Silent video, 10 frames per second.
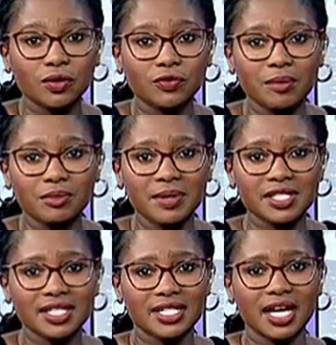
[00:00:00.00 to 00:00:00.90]
all from the
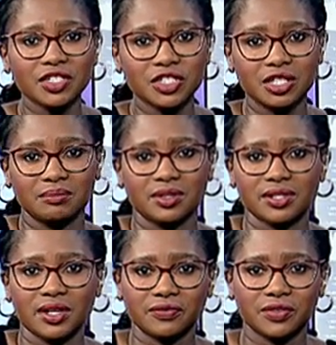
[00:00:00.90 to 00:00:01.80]
Business Lunch team
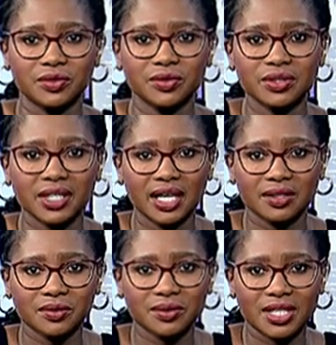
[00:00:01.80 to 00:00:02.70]
this afternoon.
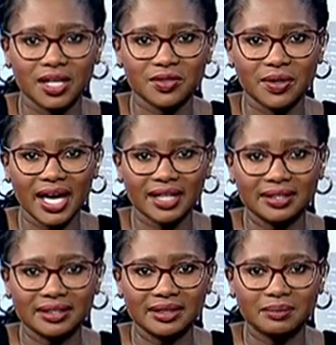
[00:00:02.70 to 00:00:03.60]
Nolutando and
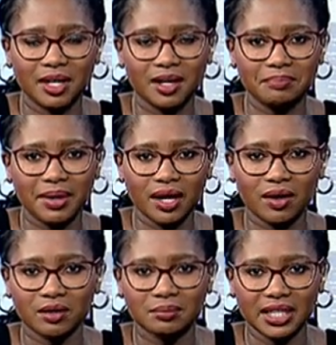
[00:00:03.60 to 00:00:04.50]
the team are
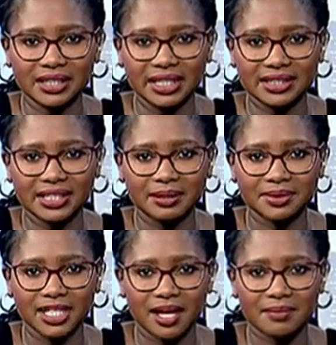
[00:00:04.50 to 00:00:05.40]
back on Monday, same
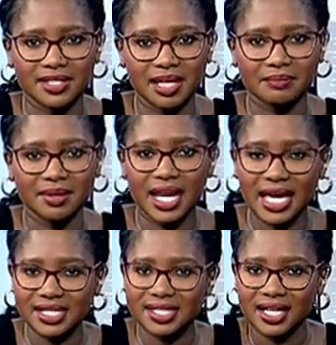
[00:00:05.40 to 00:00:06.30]
time, same
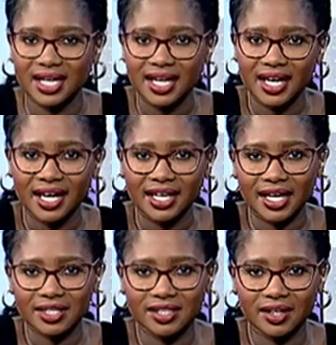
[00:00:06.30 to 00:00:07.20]
place.
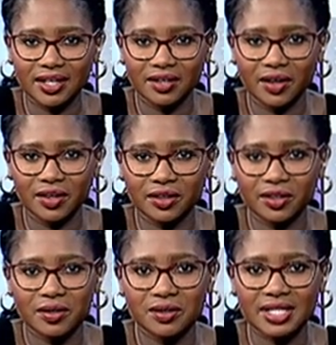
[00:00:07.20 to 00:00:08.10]
Catch and Darling on the
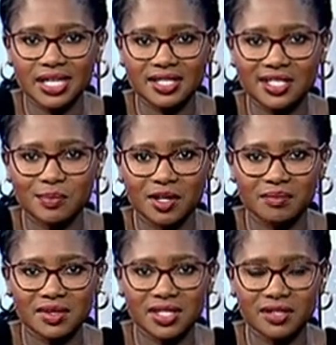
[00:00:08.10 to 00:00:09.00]
close at 6
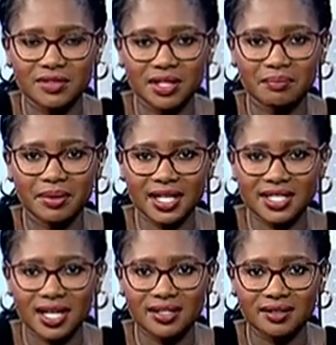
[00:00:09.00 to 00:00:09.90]
p.m. this evening.
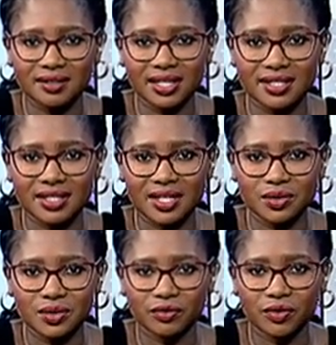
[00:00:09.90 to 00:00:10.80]
But until then, stay
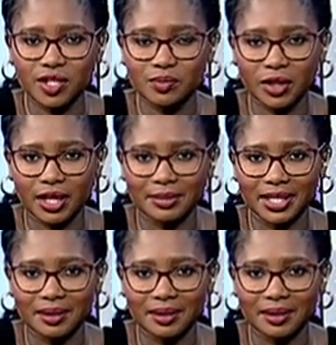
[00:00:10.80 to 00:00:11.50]
tuned for lots more coming